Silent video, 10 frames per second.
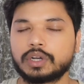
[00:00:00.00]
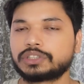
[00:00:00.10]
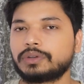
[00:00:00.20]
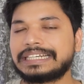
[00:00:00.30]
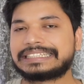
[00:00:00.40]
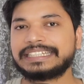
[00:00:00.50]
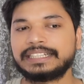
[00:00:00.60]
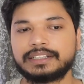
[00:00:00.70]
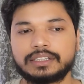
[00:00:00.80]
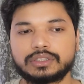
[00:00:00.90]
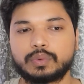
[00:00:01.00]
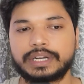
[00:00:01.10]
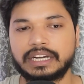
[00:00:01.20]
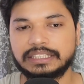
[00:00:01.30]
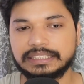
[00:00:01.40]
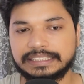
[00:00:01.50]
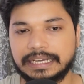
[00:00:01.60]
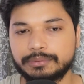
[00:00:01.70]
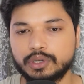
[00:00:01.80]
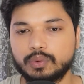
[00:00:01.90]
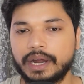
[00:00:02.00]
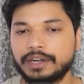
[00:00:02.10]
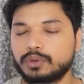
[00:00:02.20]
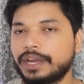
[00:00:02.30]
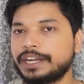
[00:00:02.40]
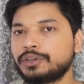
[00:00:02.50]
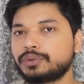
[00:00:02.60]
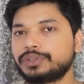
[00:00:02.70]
Okay, so let's see. So what are the steps required to get into